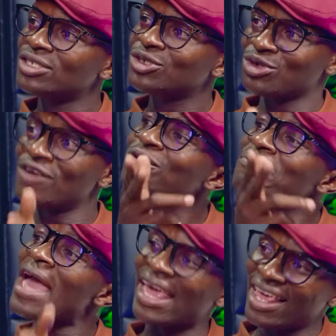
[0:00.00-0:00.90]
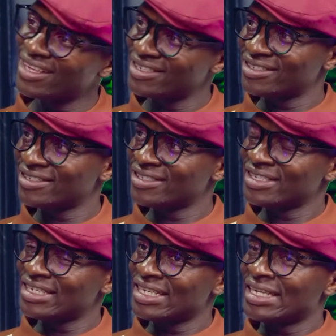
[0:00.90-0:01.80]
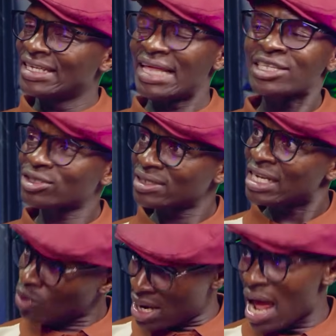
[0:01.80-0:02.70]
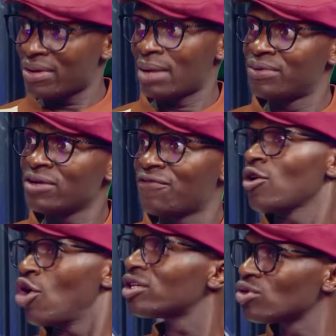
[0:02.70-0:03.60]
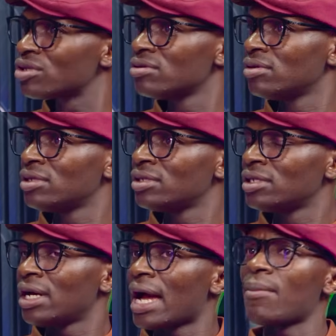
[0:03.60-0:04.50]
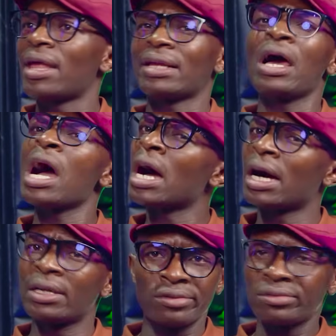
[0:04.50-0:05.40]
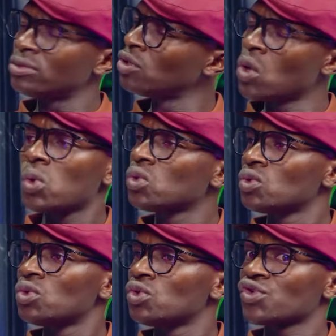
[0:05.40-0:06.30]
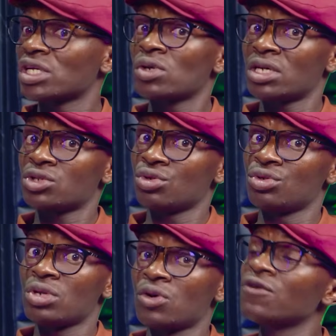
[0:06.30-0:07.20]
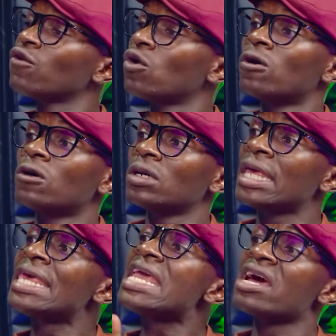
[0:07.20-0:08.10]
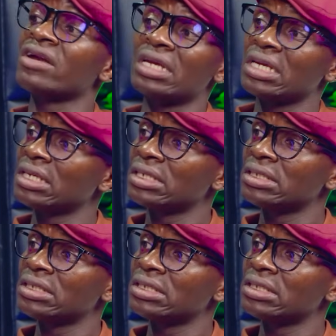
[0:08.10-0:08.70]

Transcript: So you have to pay. That's what happened. I'm being very honest with you. I'm like, no. Okay, so you are going for hearing.